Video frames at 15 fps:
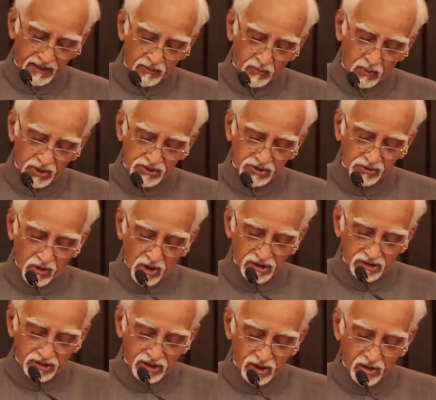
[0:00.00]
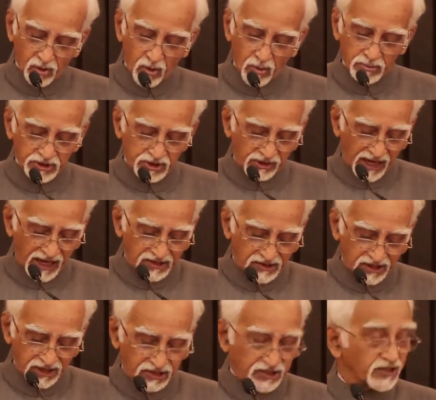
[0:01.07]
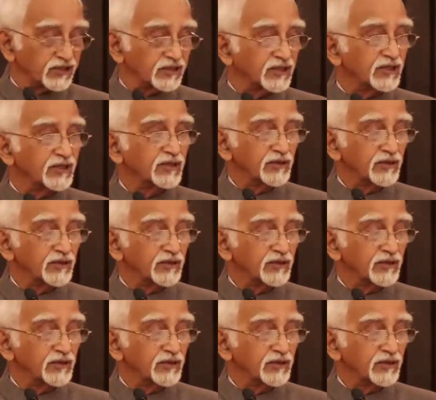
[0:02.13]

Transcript: was not homogenization